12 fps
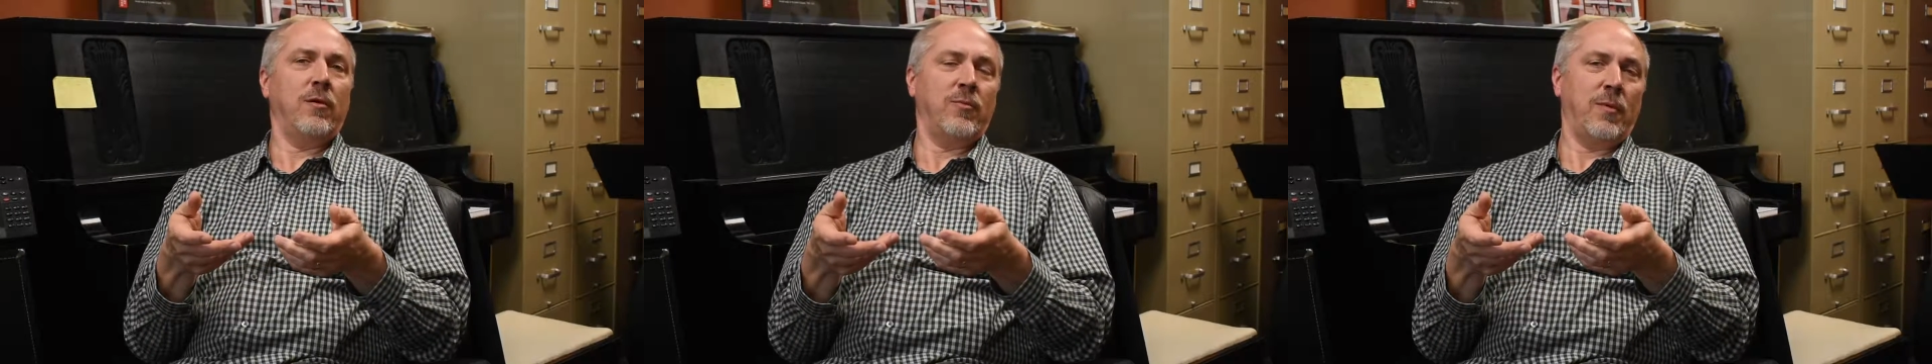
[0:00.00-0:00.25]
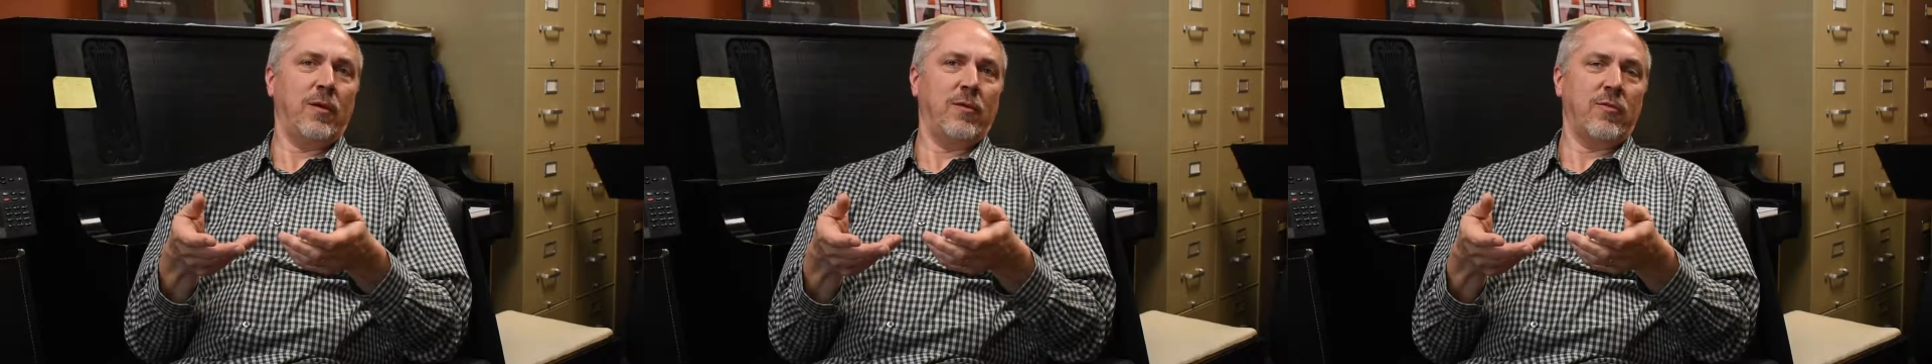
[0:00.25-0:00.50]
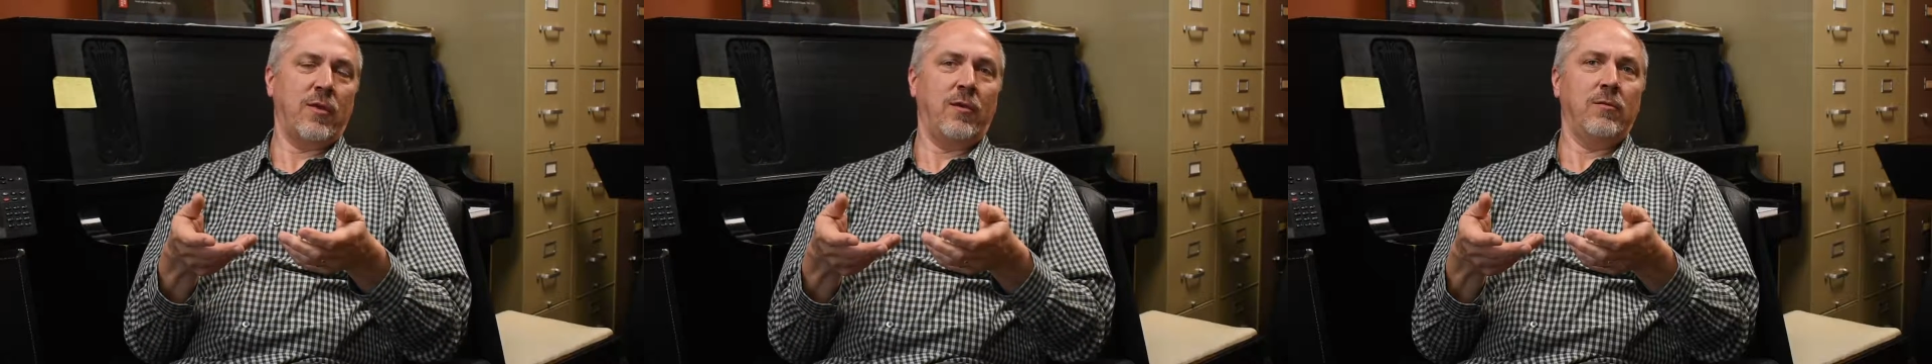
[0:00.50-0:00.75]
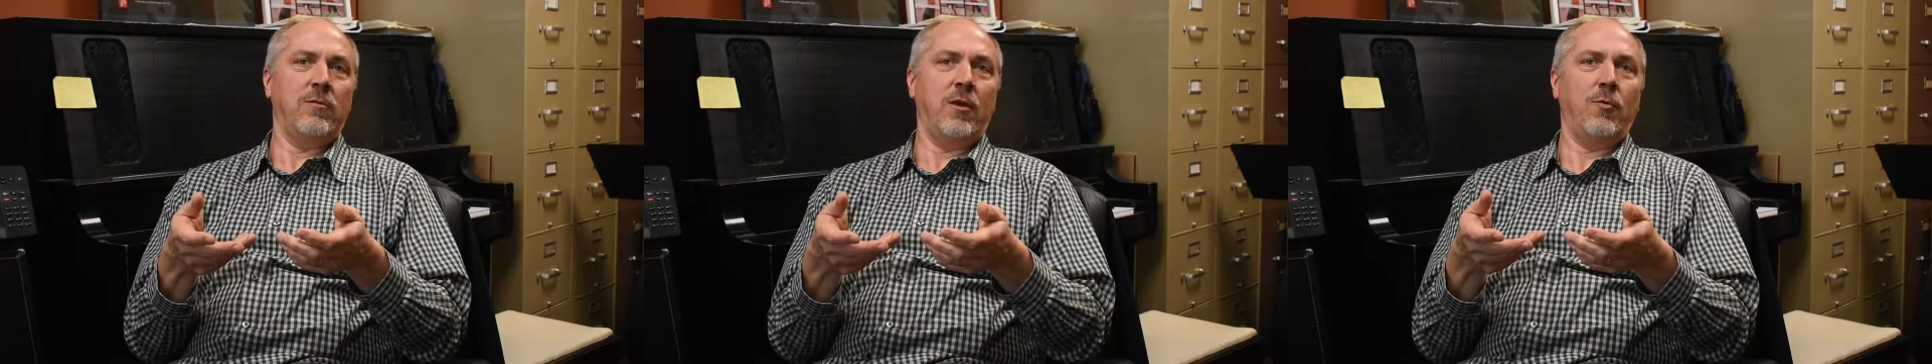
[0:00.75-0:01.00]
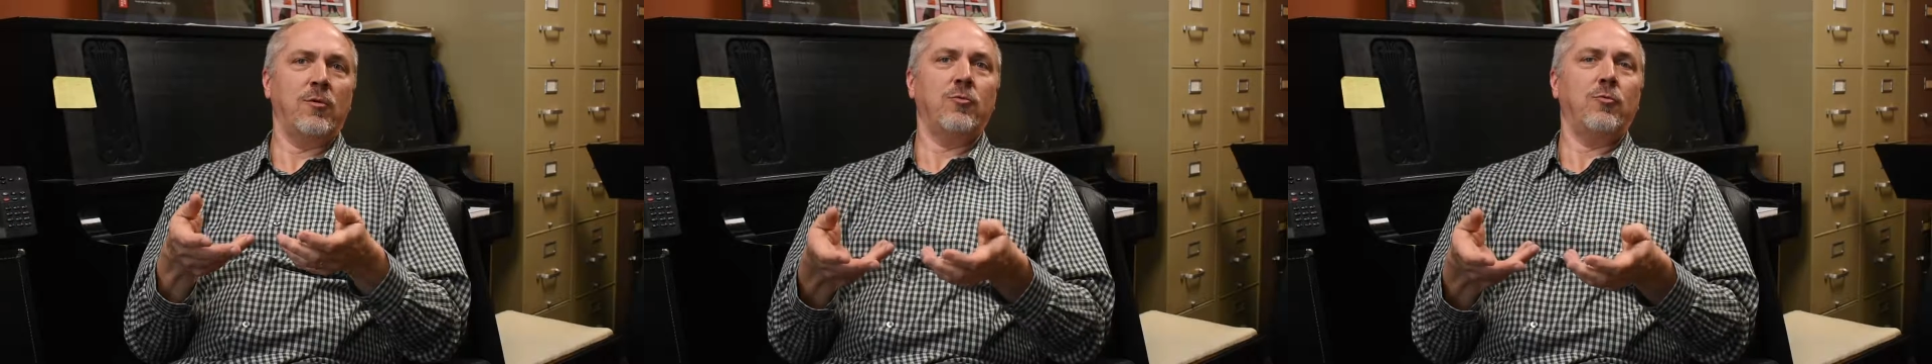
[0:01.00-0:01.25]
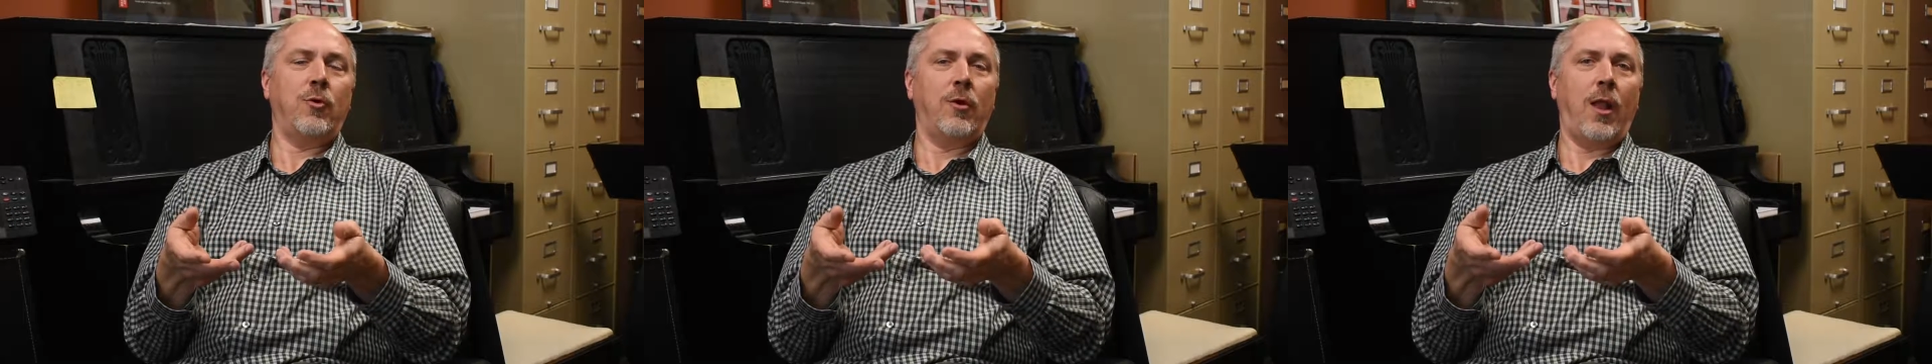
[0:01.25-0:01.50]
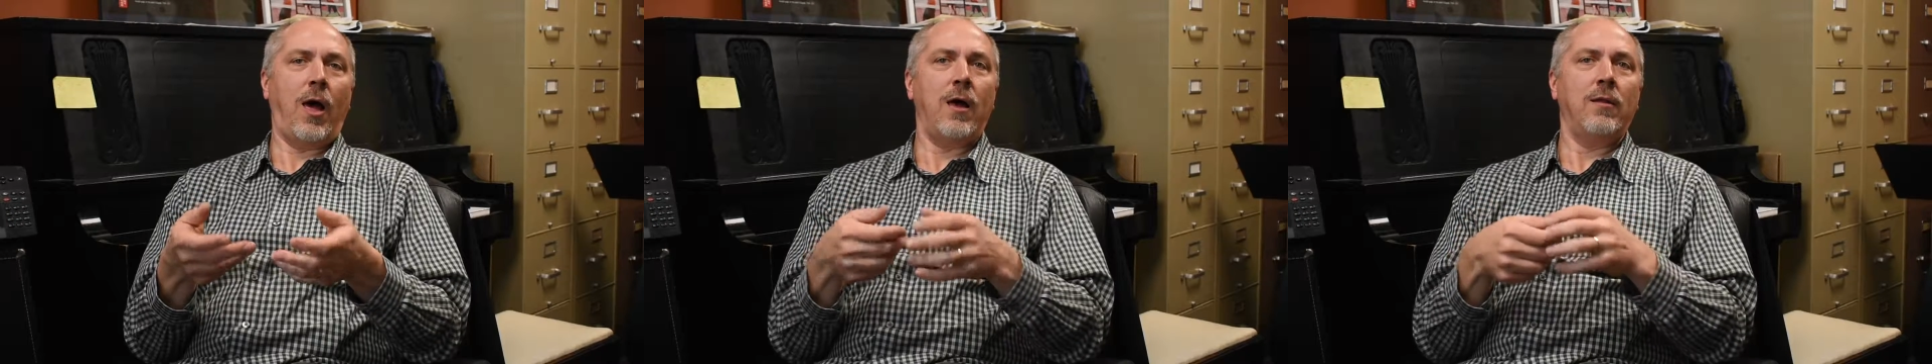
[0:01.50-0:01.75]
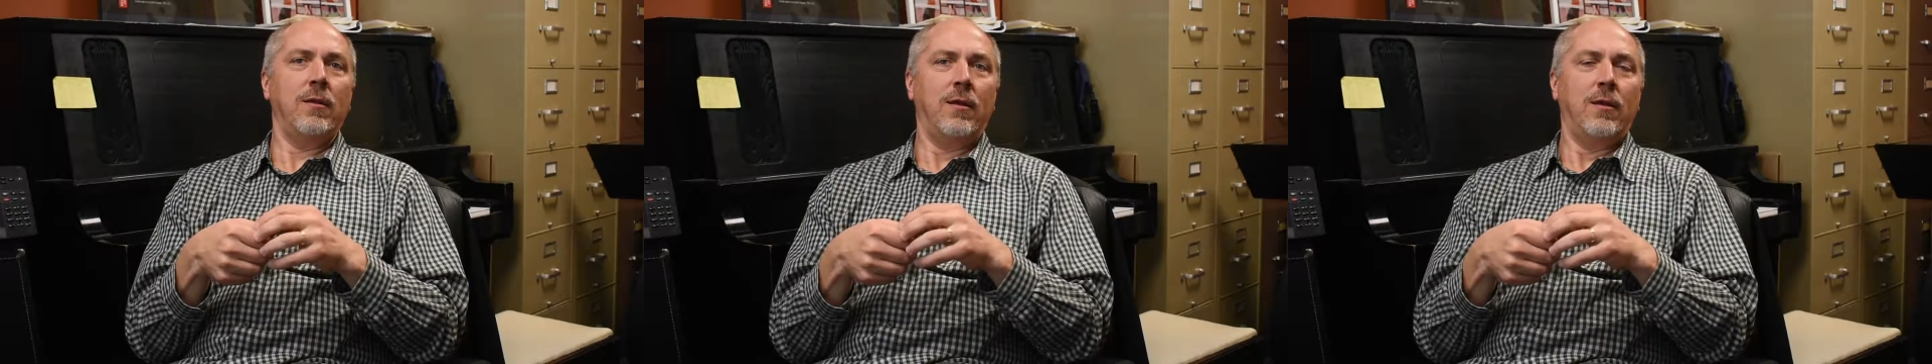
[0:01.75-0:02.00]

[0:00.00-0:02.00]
is because they went to war a lot,